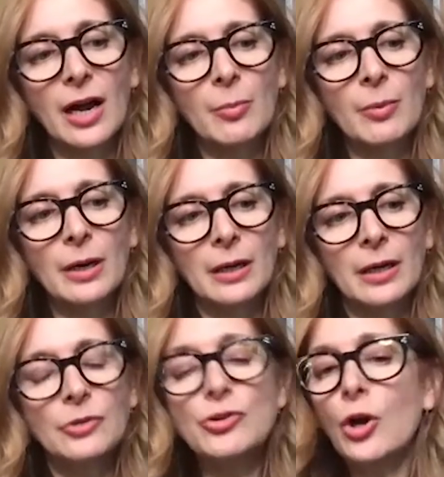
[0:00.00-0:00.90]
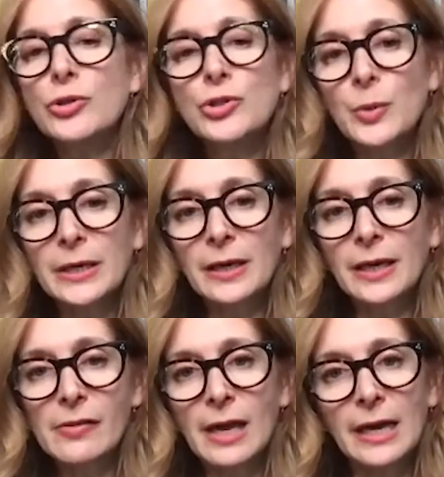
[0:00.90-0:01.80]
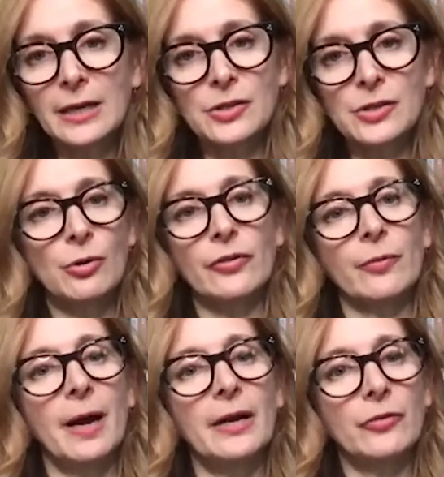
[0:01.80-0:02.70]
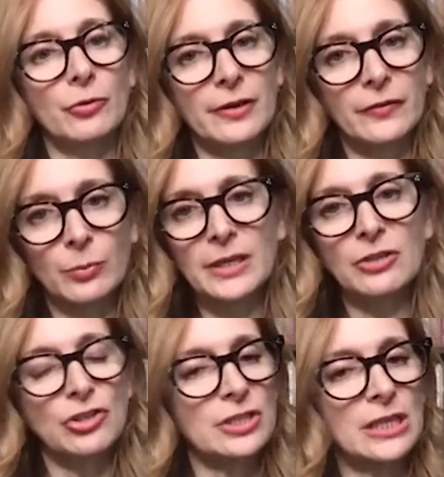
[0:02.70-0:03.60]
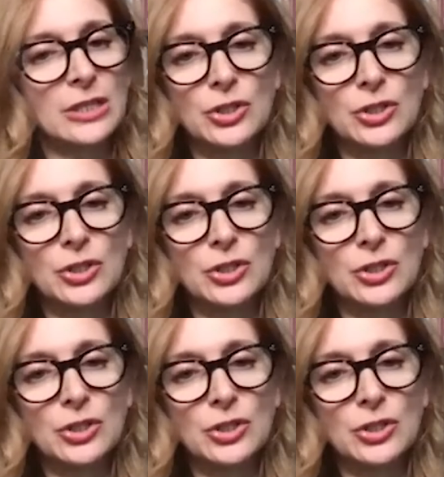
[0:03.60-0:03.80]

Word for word: Yeah. Um, no sweetening in that, you know, because the pie is already sweet, just like